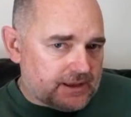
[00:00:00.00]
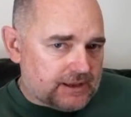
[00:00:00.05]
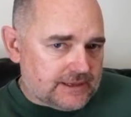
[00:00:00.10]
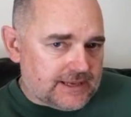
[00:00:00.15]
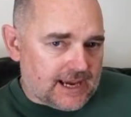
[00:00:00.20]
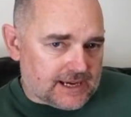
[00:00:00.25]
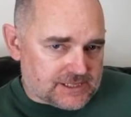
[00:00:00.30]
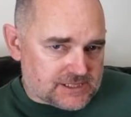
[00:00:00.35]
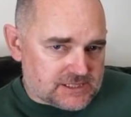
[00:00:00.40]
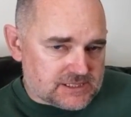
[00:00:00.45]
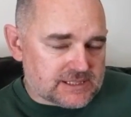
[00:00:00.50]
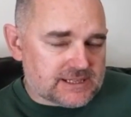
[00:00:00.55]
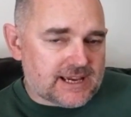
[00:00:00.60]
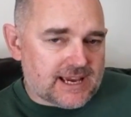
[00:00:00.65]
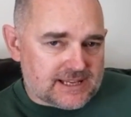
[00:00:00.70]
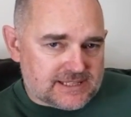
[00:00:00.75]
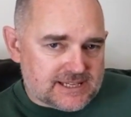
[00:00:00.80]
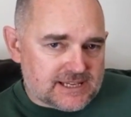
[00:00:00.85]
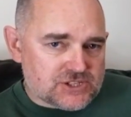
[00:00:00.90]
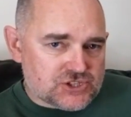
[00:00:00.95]
yes,
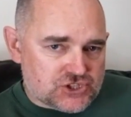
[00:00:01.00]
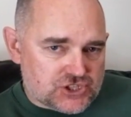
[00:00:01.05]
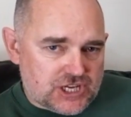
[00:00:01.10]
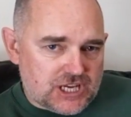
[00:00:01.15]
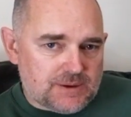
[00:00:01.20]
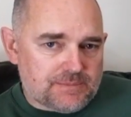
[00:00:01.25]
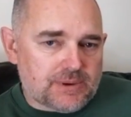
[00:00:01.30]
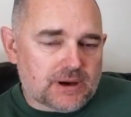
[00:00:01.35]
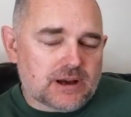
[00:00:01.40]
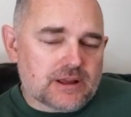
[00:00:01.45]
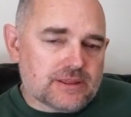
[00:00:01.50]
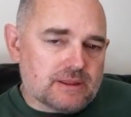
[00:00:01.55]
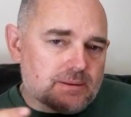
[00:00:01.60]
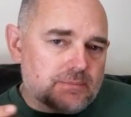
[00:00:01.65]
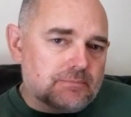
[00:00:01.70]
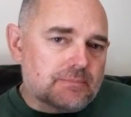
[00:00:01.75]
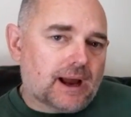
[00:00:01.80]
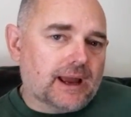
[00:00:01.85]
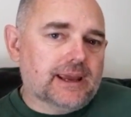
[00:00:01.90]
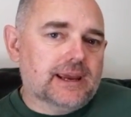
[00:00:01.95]
it is cheaper
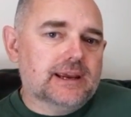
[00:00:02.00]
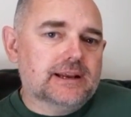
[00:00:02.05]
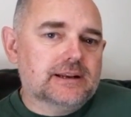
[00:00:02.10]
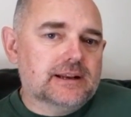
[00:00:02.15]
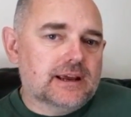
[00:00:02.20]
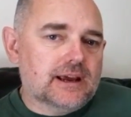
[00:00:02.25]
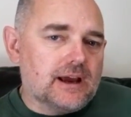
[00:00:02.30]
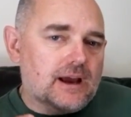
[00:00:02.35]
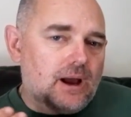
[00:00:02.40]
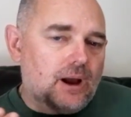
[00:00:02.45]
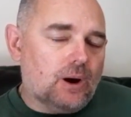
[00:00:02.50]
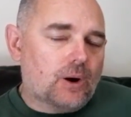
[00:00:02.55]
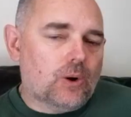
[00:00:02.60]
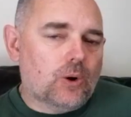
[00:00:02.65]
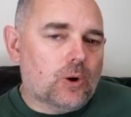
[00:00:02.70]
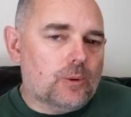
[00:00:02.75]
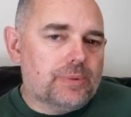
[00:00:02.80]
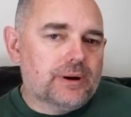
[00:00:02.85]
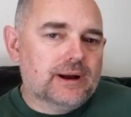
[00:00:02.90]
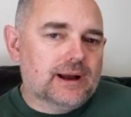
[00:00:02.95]
than buying a
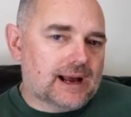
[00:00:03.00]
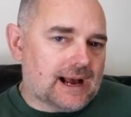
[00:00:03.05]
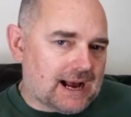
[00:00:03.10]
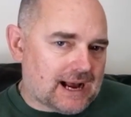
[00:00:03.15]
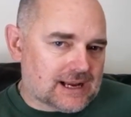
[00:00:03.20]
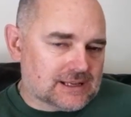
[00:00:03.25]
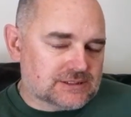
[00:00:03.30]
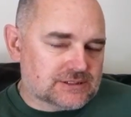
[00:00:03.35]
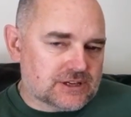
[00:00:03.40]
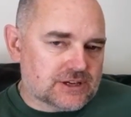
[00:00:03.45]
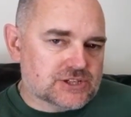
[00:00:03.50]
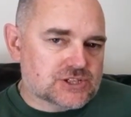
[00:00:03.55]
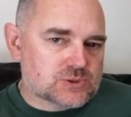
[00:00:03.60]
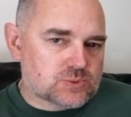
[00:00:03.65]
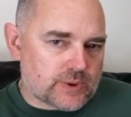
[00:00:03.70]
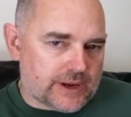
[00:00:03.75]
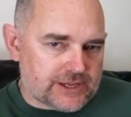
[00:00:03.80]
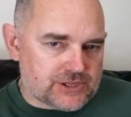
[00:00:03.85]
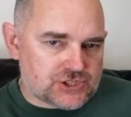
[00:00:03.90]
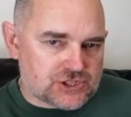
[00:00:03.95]
hub and a
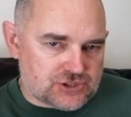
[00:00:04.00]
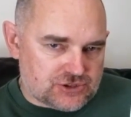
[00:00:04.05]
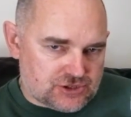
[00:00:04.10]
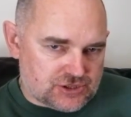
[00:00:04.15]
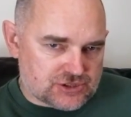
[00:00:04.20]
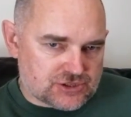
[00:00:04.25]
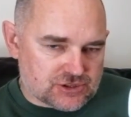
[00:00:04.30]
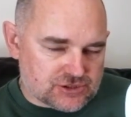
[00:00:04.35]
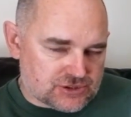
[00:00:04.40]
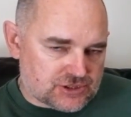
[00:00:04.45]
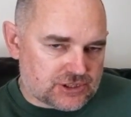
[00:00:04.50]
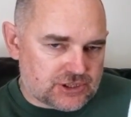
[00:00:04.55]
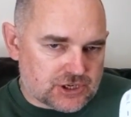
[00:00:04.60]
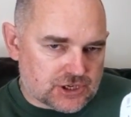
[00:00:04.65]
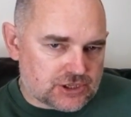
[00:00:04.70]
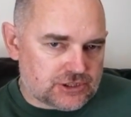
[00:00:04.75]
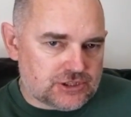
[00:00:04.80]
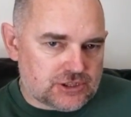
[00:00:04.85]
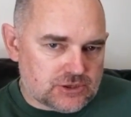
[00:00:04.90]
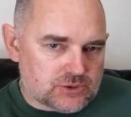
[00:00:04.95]
switch just so that you
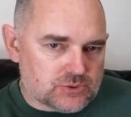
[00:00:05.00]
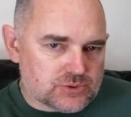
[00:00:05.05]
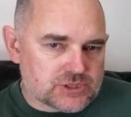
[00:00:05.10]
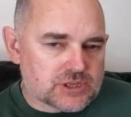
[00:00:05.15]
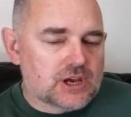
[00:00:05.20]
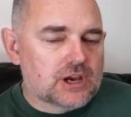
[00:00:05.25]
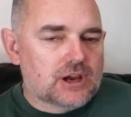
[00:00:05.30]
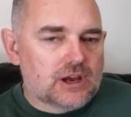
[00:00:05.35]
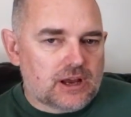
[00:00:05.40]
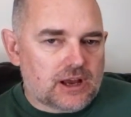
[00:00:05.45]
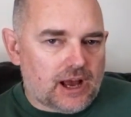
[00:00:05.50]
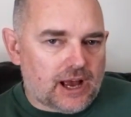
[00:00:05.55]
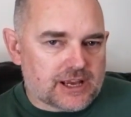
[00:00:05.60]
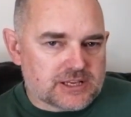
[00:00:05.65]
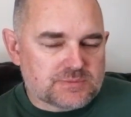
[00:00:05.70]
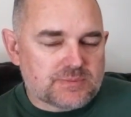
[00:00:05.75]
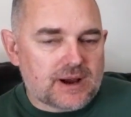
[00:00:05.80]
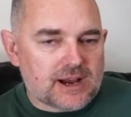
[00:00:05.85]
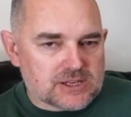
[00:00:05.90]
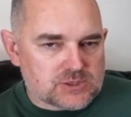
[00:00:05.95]
can use a
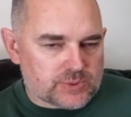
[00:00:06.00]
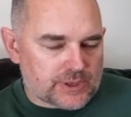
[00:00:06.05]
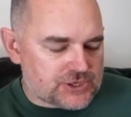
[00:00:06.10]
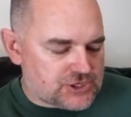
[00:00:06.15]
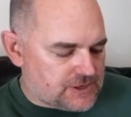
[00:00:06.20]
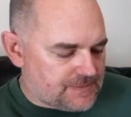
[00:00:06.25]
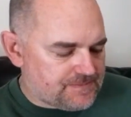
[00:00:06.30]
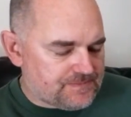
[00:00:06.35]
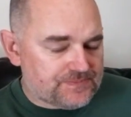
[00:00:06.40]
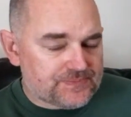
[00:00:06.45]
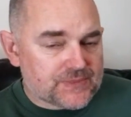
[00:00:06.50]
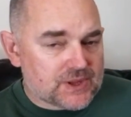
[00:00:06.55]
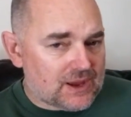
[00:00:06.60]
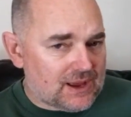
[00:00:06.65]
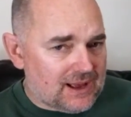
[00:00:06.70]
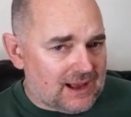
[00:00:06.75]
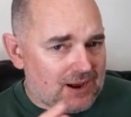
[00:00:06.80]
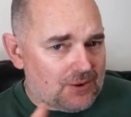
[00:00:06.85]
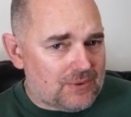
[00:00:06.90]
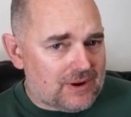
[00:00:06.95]
smart switch.
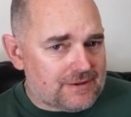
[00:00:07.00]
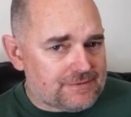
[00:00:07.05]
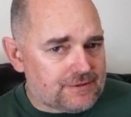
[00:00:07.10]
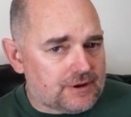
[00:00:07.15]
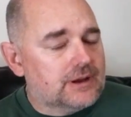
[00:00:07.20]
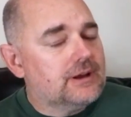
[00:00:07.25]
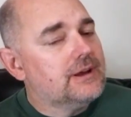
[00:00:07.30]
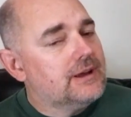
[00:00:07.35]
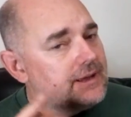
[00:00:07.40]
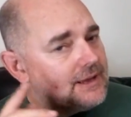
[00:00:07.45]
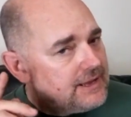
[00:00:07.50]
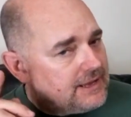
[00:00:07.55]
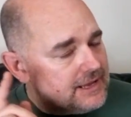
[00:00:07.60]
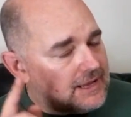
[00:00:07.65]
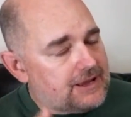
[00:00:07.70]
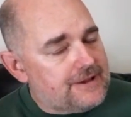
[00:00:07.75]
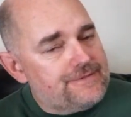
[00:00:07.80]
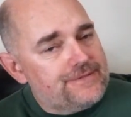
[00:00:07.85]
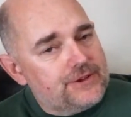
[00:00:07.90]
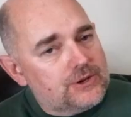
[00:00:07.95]
However,
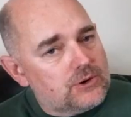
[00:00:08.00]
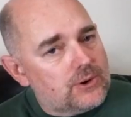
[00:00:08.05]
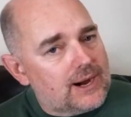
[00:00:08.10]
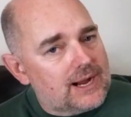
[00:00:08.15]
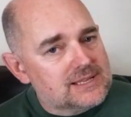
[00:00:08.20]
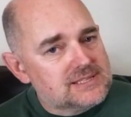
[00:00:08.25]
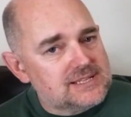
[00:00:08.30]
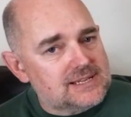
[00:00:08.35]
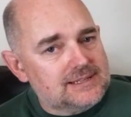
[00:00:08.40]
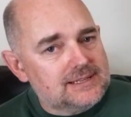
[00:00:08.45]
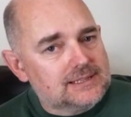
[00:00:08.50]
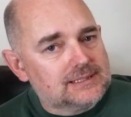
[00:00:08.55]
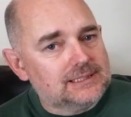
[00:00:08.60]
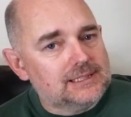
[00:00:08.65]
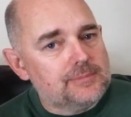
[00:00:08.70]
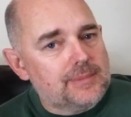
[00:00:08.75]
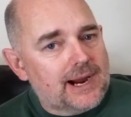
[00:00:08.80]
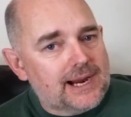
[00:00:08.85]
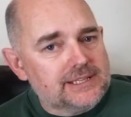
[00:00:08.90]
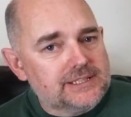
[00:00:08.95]
if you are
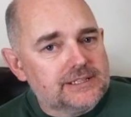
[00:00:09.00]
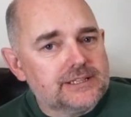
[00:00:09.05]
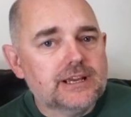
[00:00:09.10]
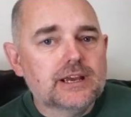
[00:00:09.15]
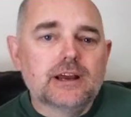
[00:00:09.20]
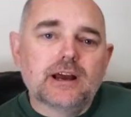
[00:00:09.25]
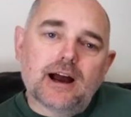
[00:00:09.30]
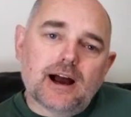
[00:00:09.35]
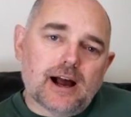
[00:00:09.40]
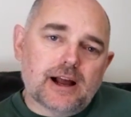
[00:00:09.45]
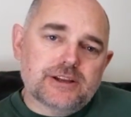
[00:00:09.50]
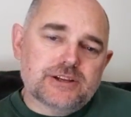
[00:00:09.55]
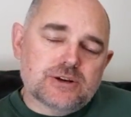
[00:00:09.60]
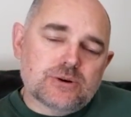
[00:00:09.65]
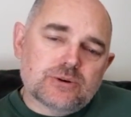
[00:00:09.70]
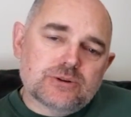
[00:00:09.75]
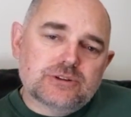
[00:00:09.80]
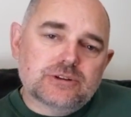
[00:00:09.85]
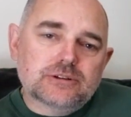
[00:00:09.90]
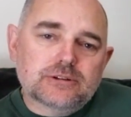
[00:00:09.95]
technically minded and
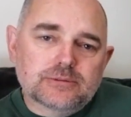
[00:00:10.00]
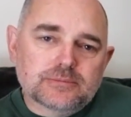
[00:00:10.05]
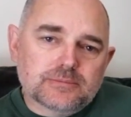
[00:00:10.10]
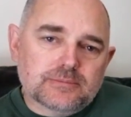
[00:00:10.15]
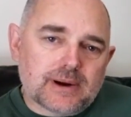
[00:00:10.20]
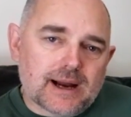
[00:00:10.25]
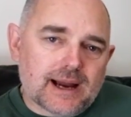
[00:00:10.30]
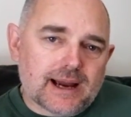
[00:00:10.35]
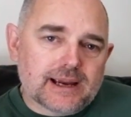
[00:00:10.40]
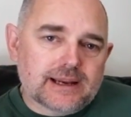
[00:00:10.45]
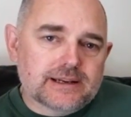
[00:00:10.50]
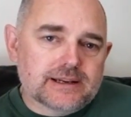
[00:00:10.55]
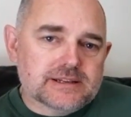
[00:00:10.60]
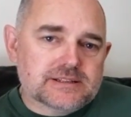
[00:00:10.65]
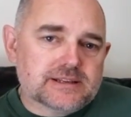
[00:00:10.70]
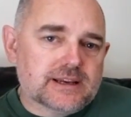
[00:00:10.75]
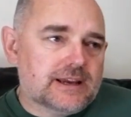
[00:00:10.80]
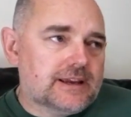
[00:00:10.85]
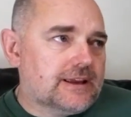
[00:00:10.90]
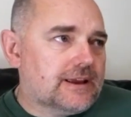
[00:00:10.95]
you don't mind,
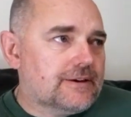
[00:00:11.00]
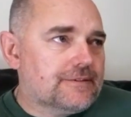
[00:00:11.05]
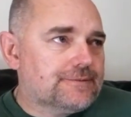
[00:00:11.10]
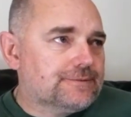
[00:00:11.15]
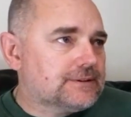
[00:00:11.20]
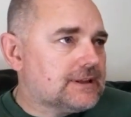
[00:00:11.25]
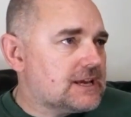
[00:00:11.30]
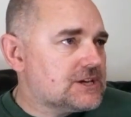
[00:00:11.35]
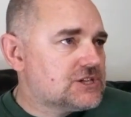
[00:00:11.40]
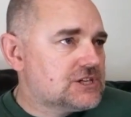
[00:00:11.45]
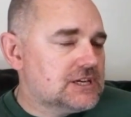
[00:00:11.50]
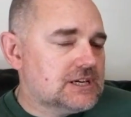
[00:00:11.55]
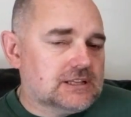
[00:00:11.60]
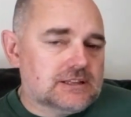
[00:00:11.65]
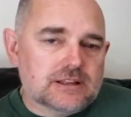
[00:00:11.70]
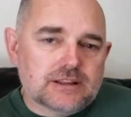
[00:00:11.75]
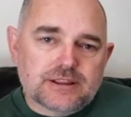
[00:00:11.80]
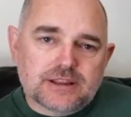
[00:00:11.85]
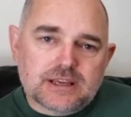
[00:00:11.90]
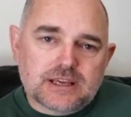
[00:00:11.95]
say,
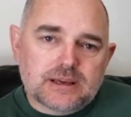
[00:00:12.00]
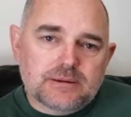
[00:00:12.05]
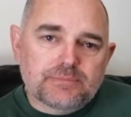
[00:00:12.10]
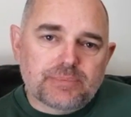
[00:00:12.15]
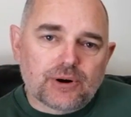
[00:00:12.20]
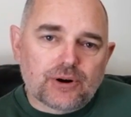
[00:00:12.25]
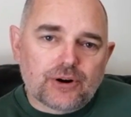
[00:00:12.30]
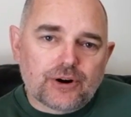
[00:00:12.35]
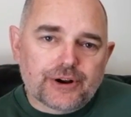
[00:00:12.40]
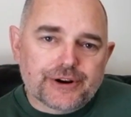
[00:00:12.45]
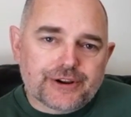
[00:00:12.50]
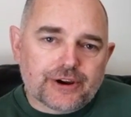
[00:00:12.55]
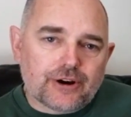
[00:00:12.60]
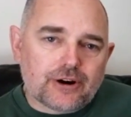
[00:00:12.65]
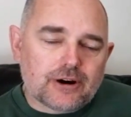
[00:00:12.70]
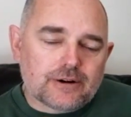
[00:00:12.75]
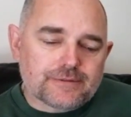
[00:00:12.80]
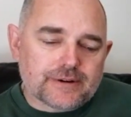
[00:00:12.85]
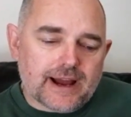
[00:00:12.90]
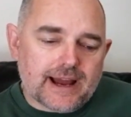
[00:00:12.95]
flashing the board
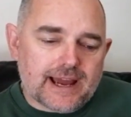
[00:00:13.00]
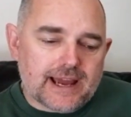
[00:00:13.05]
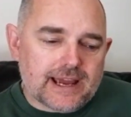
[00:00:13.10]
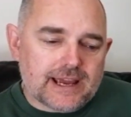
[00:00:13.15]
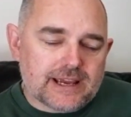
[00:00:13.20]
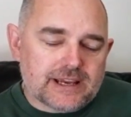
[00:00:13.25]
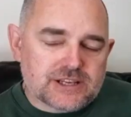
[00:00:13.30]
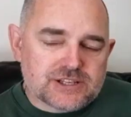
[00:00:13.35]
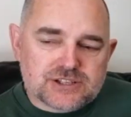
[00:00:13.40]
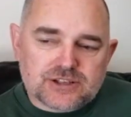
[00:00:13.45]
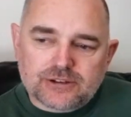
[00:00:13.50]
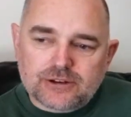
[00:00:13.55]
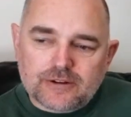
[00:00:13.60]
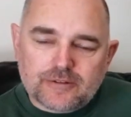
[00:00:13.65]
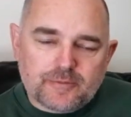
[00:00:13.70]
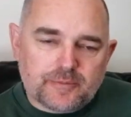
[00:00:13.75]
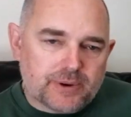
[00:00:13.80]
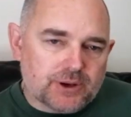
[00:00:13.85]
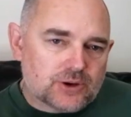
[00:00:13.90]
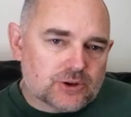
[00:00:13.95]
of a
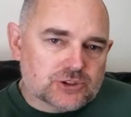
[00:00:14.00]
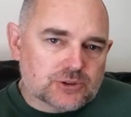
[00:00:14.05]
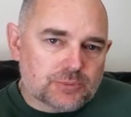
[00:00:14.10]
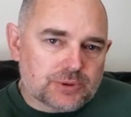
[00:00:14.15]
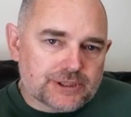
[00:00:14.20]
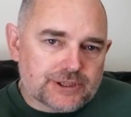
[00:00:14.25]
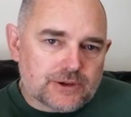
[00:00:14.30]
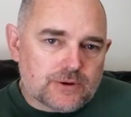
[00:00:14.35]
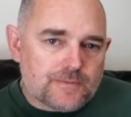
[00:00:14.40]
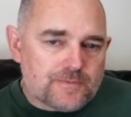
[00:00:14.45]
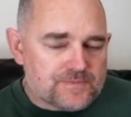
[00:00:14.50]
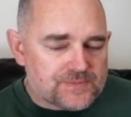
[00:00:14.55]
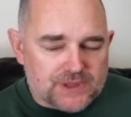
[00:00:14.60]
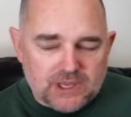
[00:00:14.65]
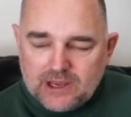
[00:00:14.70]
Sonoff POW,